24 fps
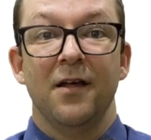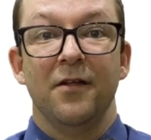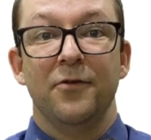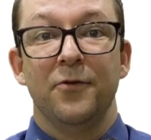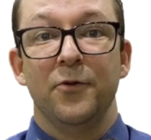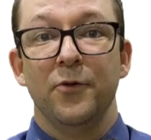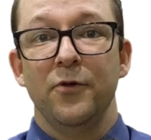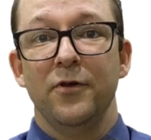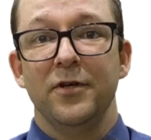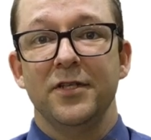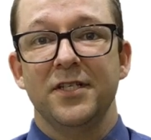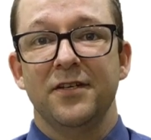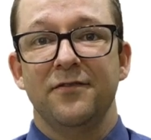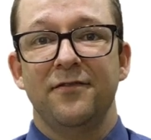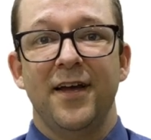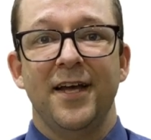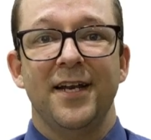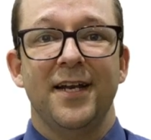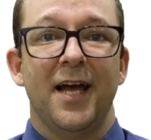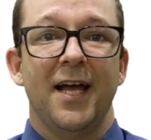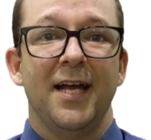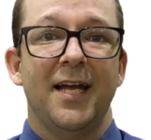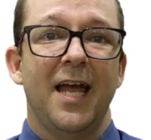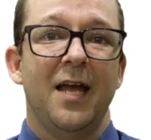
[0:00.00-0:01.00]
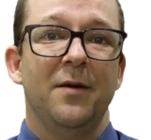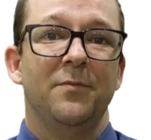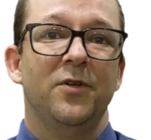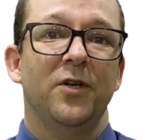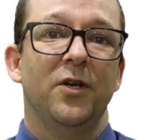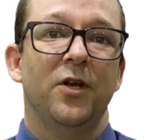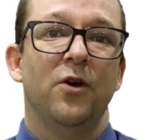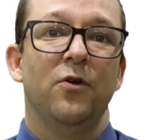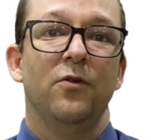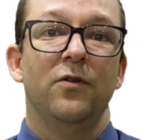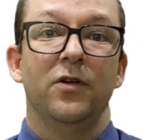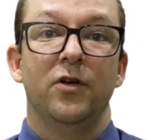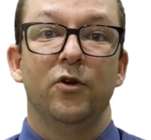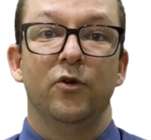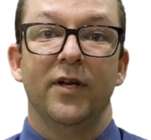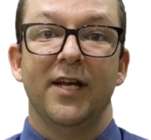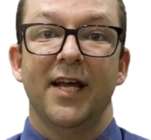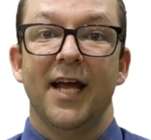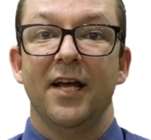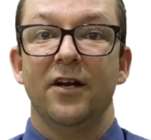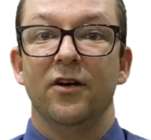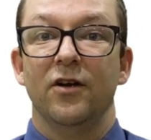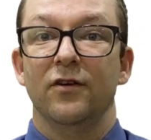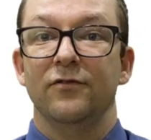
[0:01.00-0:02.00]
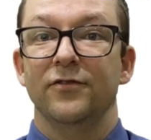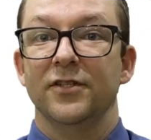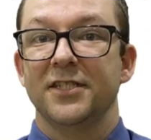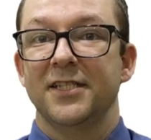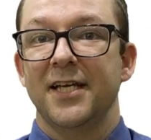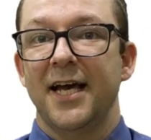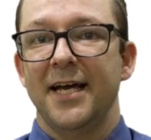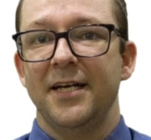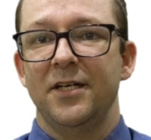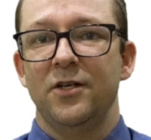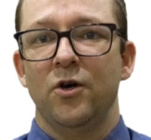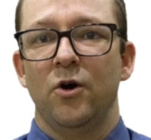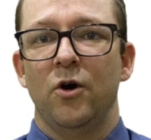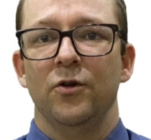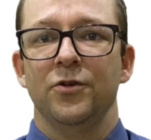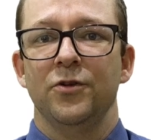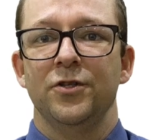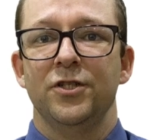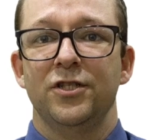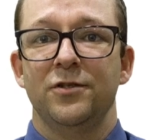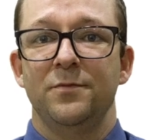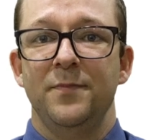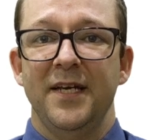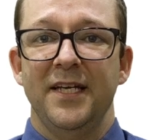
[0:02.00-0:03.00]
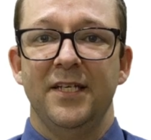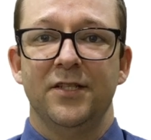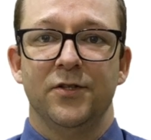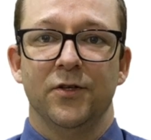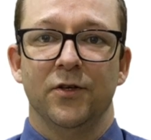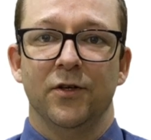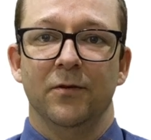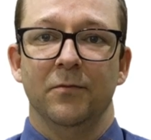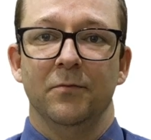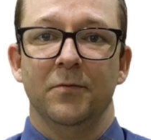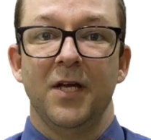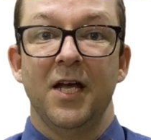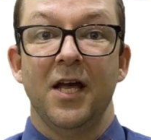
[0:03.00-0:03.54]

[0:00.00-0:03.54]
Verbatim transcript: Through this event I came to know the creator of a site called Speaxel.